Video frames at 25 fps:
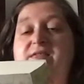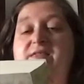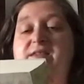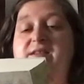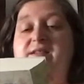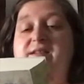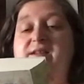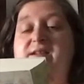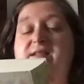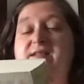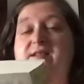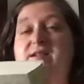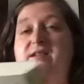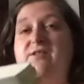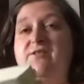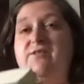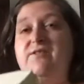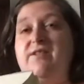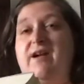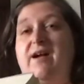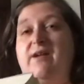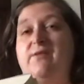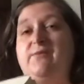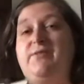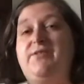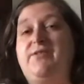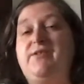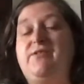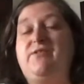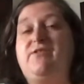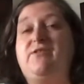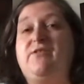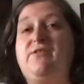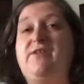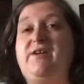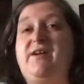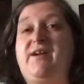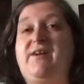this continues on with the
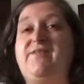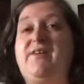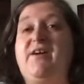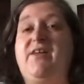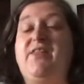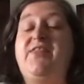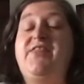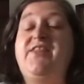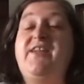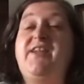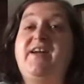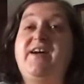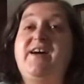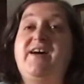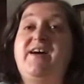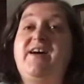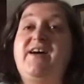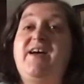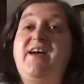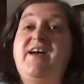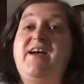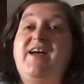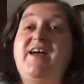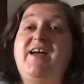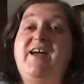story of Althea